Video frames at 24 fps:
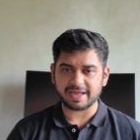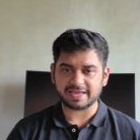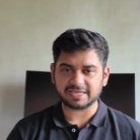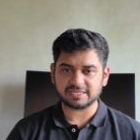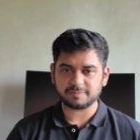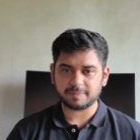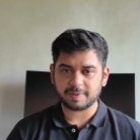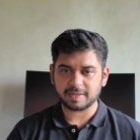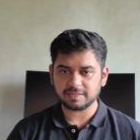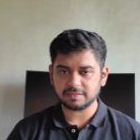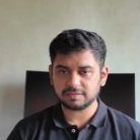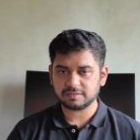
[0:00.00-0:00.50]

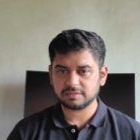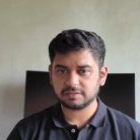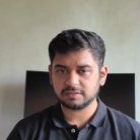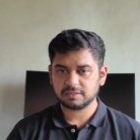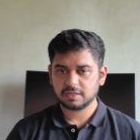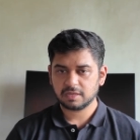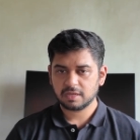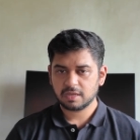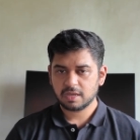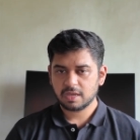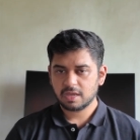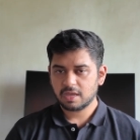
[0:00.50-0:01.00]

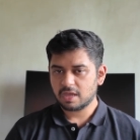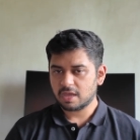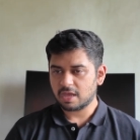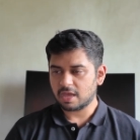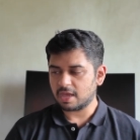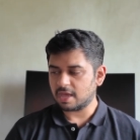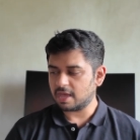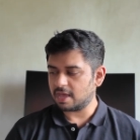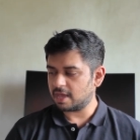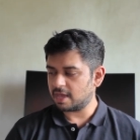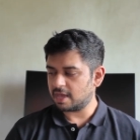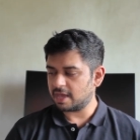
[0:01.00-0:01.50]
expense,
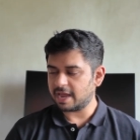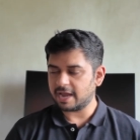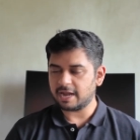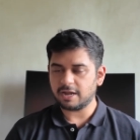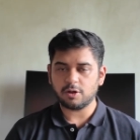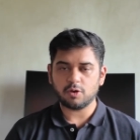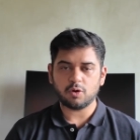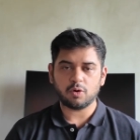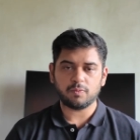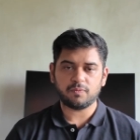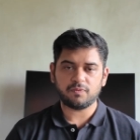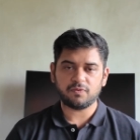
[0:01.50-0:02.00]

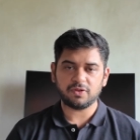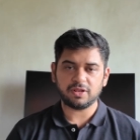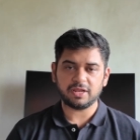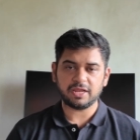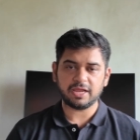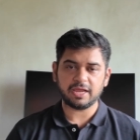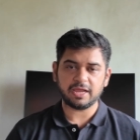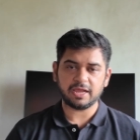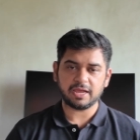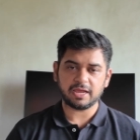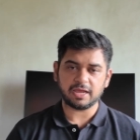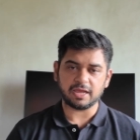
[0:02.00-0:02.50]
and
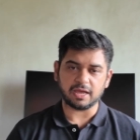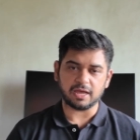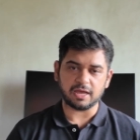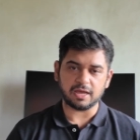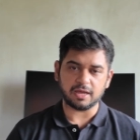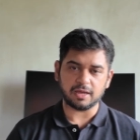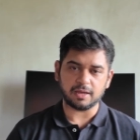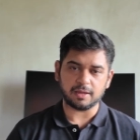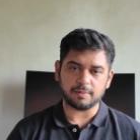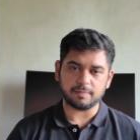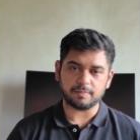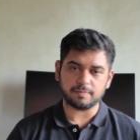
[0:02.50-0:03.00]
hopefully
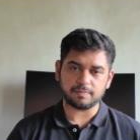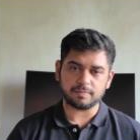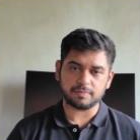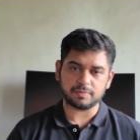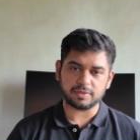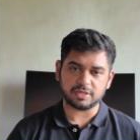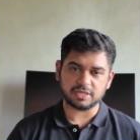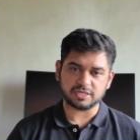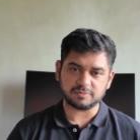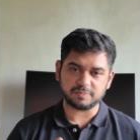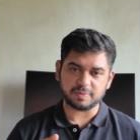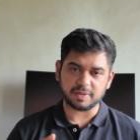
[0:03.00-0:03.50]

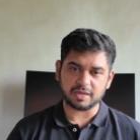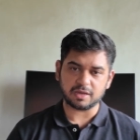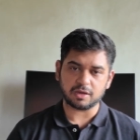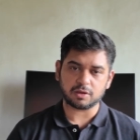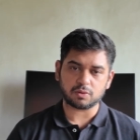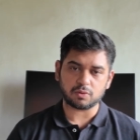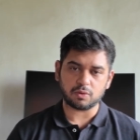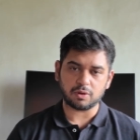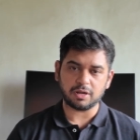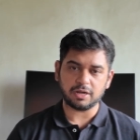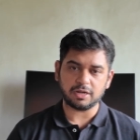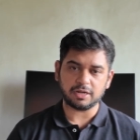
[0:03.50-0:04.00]
the speaker
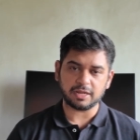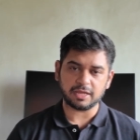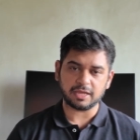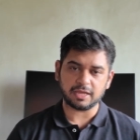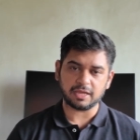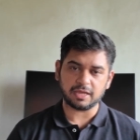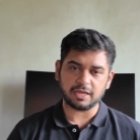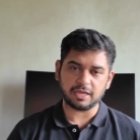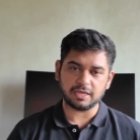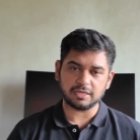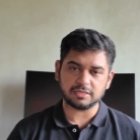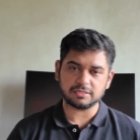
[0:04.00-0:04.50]

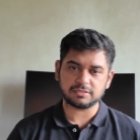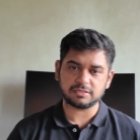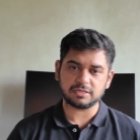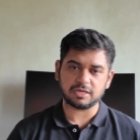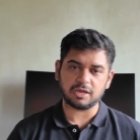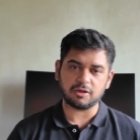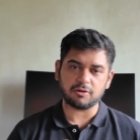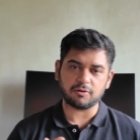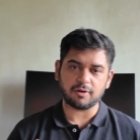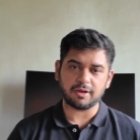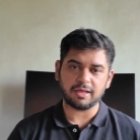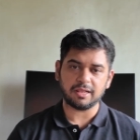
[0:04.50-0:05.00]
quality is
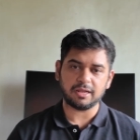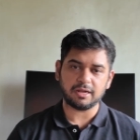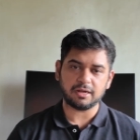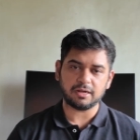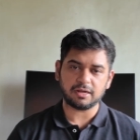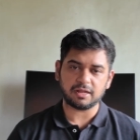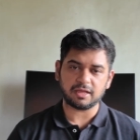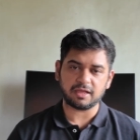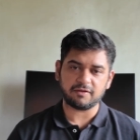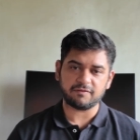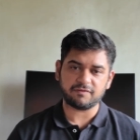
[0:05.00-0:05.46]
equivalent,